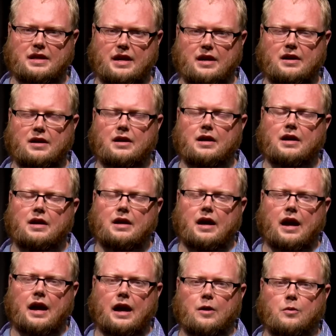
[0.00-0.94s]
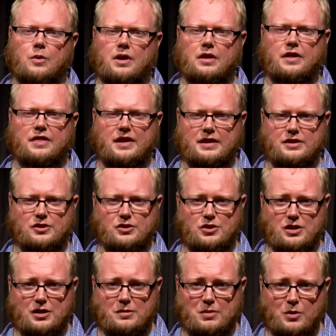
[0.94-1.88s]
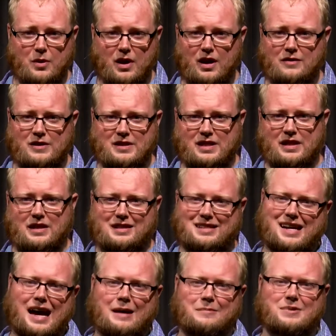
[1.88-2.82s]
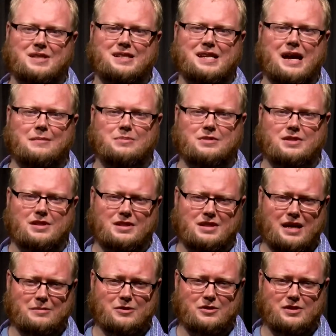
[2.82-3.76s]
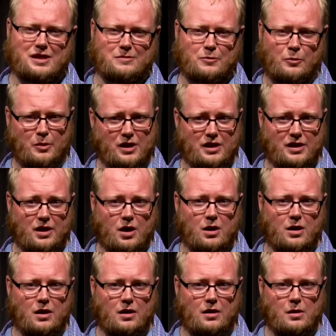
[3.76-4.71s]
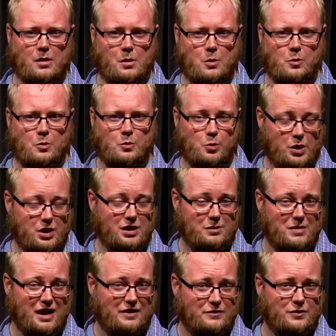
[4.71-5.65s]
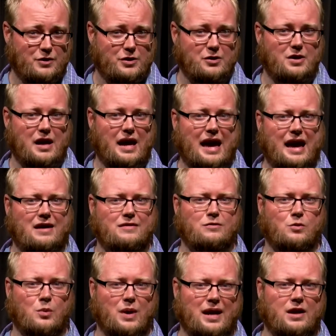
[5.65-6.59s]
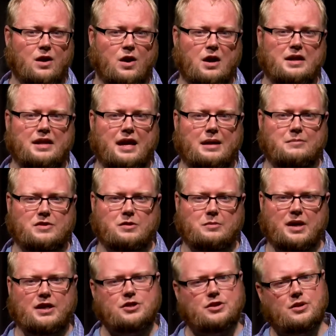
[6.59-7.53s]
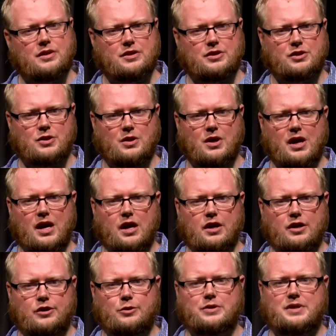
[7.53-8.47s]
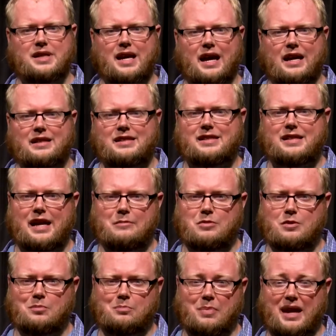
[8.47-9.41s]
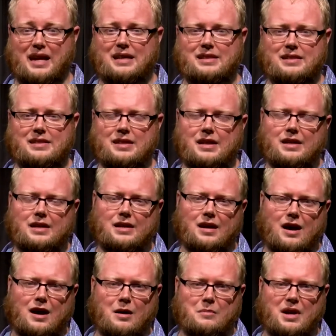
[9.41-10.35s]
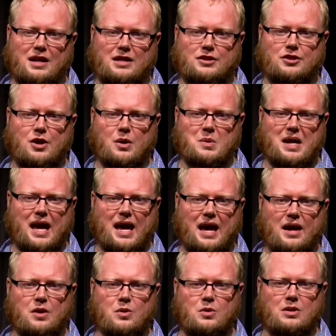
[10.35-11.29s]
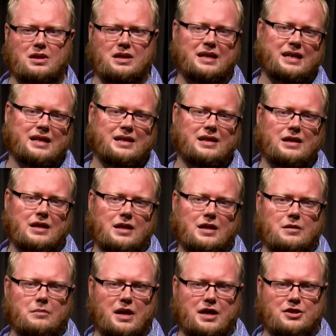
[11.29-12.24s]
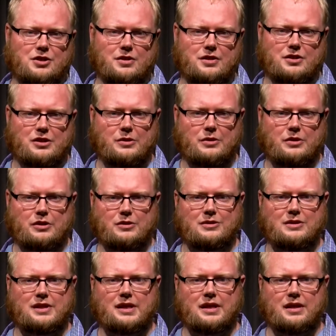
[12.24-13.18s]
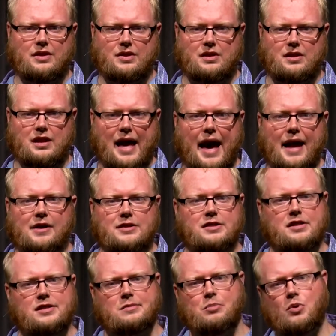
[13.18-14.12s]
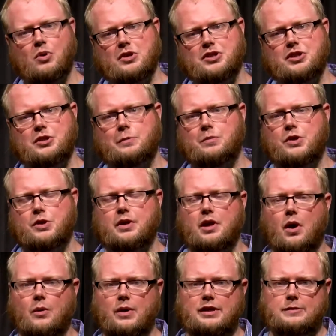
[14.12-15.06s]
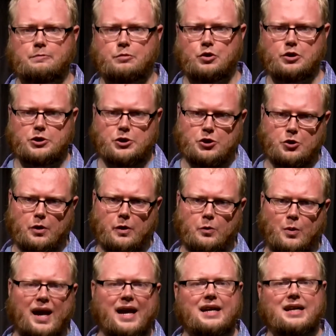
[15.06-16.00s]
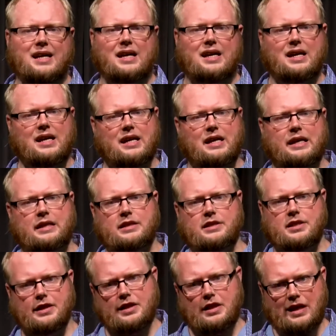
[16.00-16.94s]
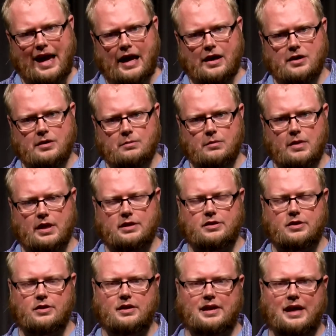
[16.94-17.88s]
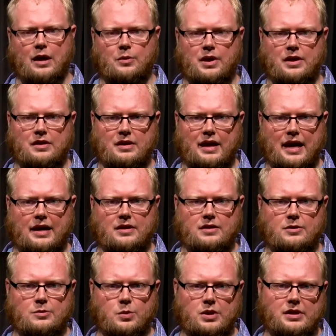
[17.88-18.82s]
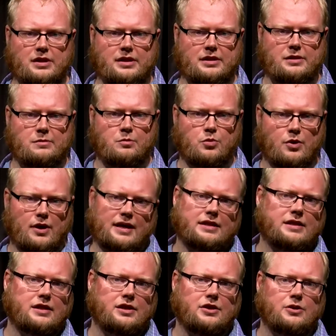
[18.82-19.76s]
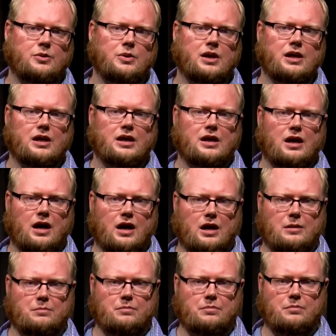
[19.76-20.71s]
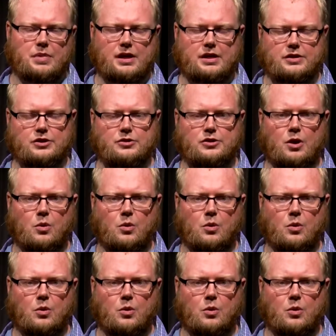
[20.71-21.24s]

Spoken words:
air. And one of the things that you need to be aware of is that the top two steps really aren't really meant for you to have weight on them. So make sure that you're using a stable base and don't hang or lean. Make sure that you're using the ladder to support you. You can always push your weight into the ladder, and so that way the ladder really is bracing you because you don't